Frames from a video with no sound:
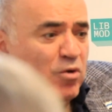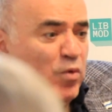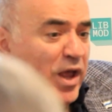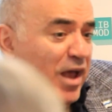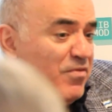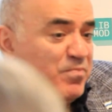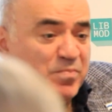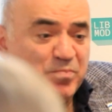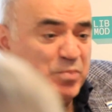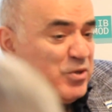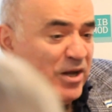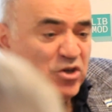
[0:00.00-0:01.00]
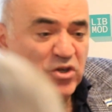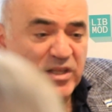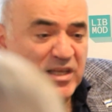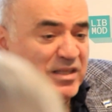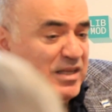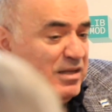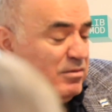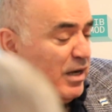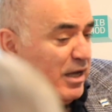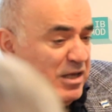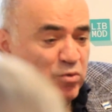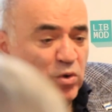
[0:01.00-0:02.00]
We have potentially the
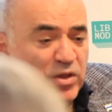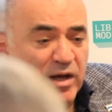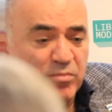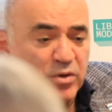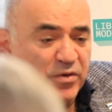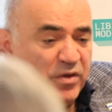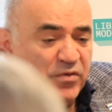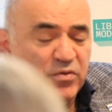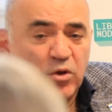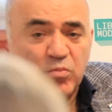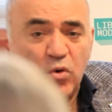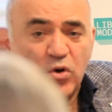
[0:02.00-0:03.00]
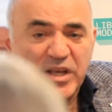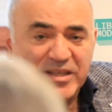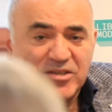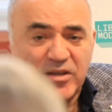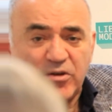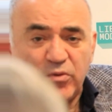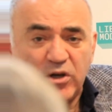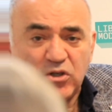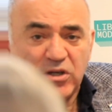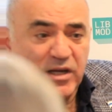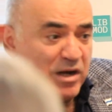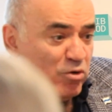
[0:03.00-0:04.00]
equal number, if not more, inside
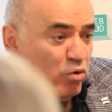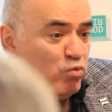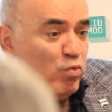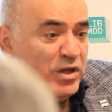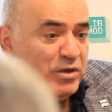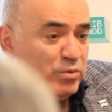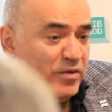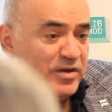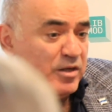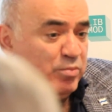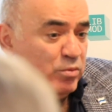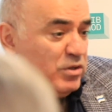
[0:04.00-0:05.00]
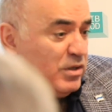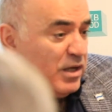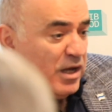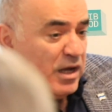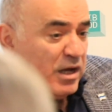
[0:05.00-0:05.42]
Russia that are not willing to live under Putin.